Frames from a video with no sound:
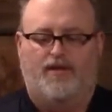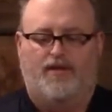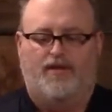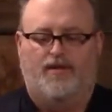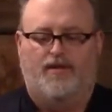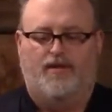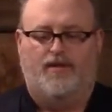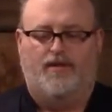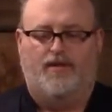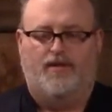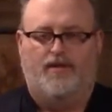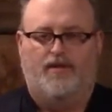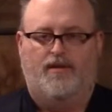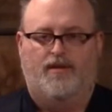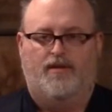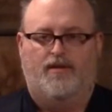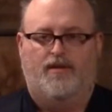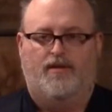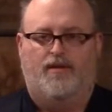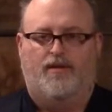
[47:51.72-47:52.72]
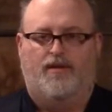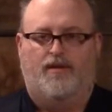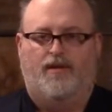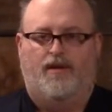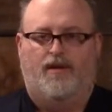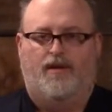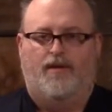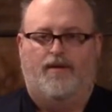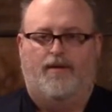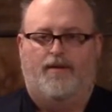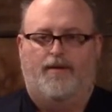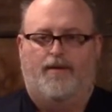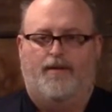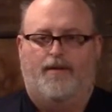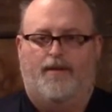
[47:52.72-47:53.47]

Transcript: Nothing is said.